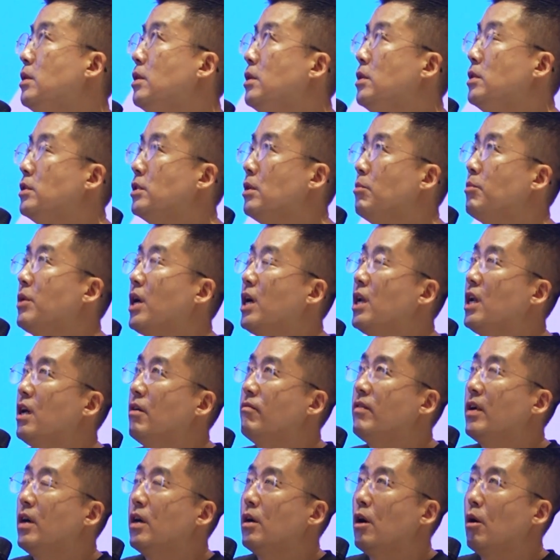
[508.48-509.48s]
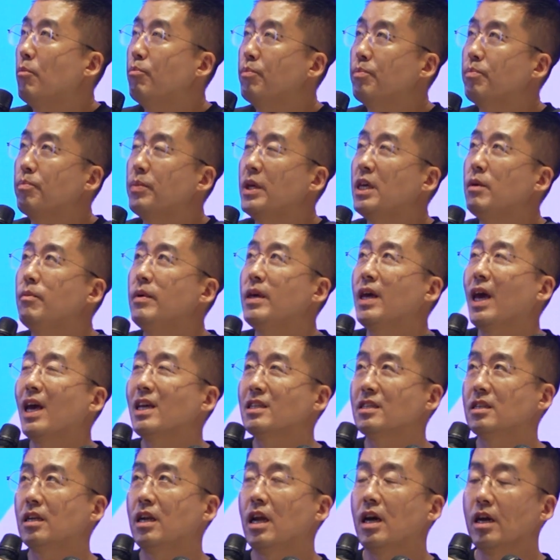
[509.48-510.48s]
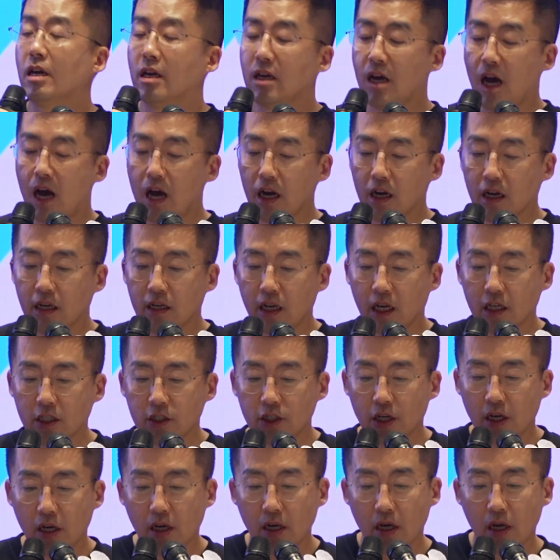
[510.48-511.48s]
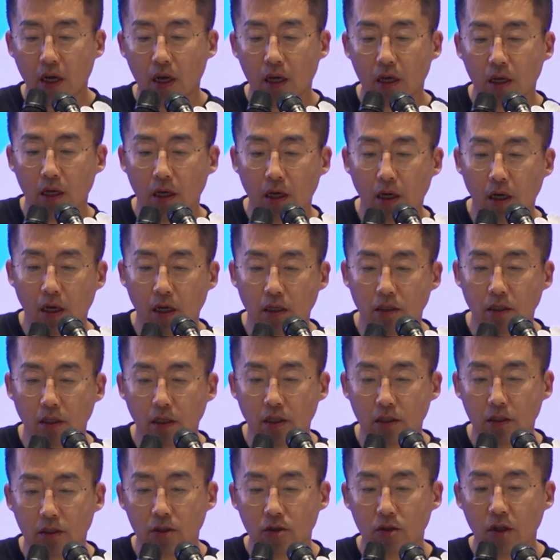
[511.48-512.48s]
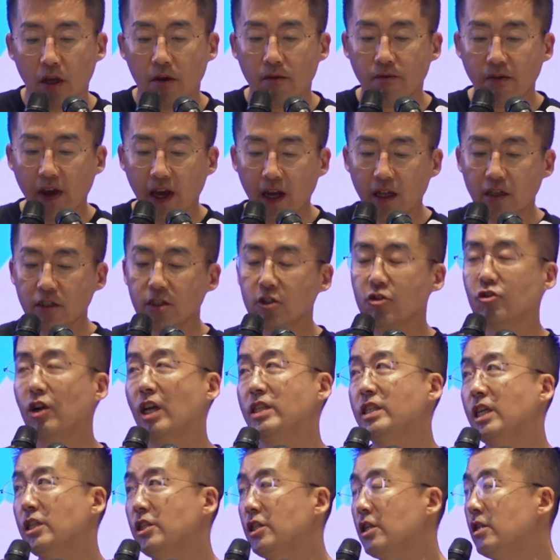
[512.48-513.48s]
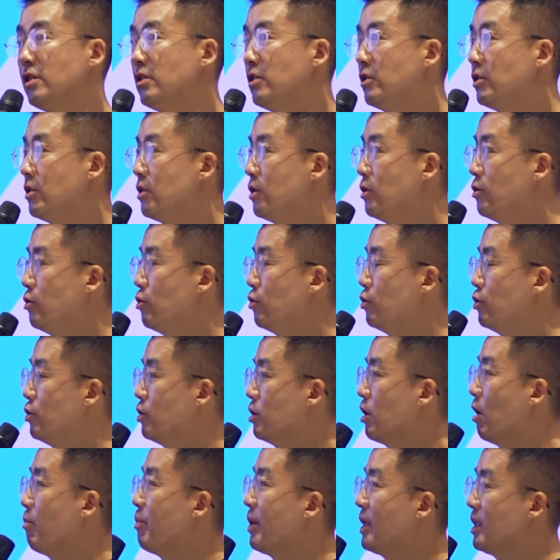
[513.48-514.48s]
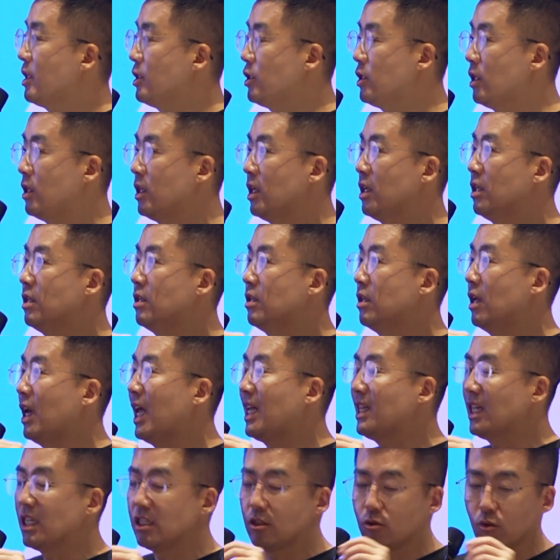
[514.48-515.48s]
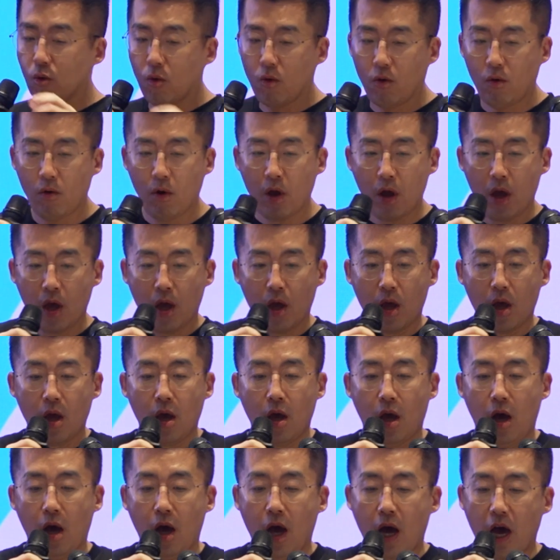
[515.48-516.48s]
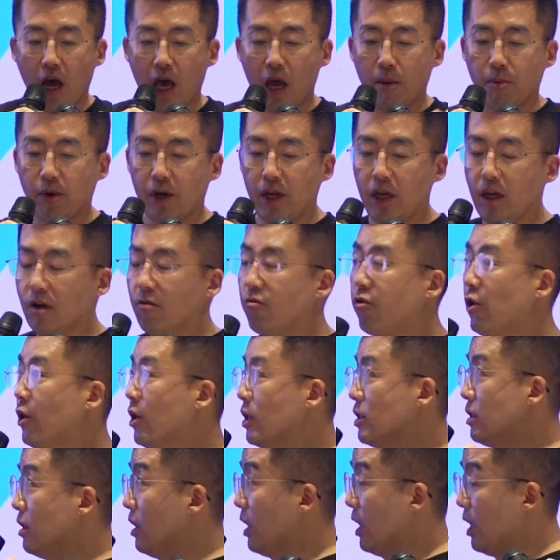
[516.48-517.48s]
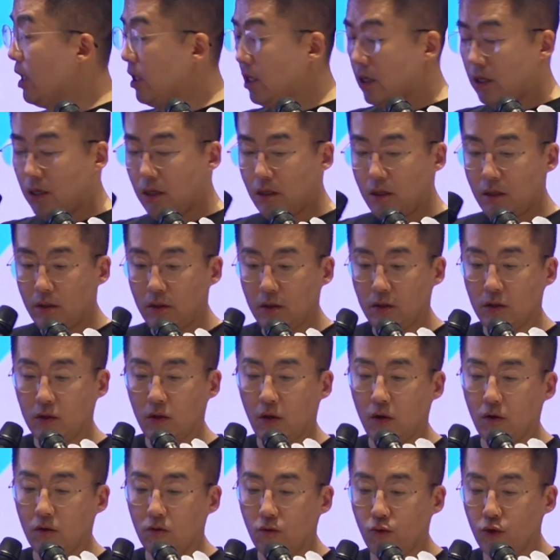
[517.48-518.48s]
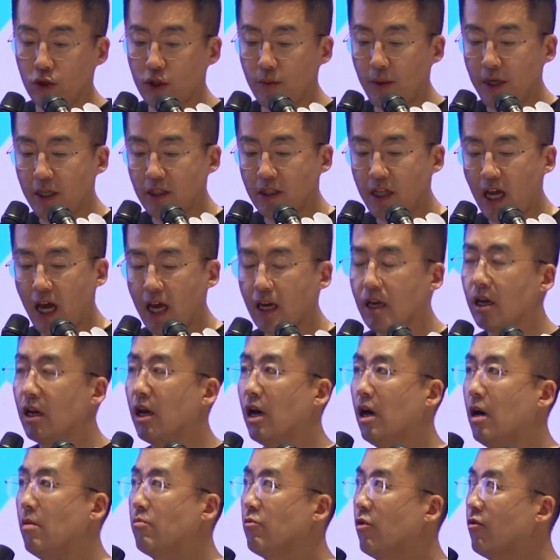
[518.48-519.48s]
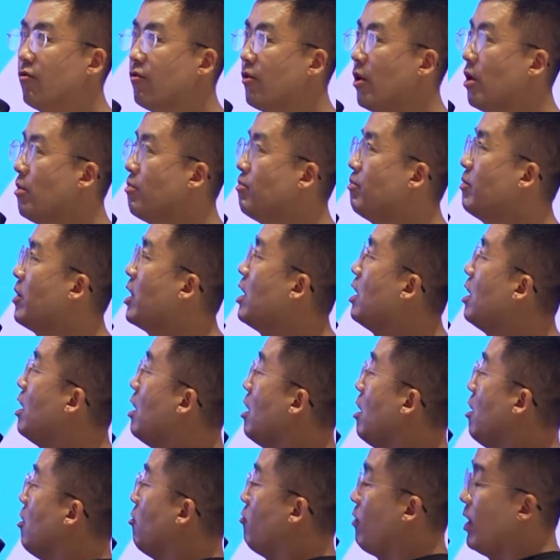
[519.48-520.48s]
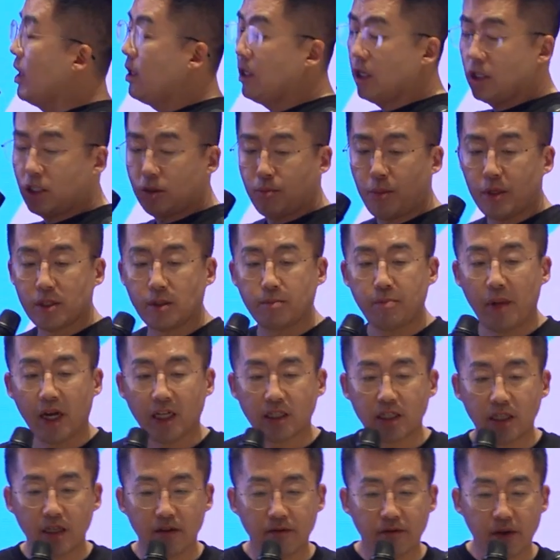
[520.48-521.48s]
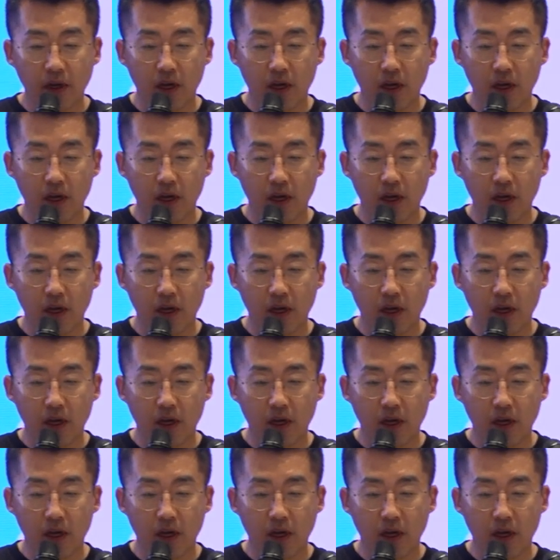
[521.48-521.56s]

some kind of a PBS-like architecture, the failed transactions due to competition in latency war are happening frequently. So, which means that from Radius perspective,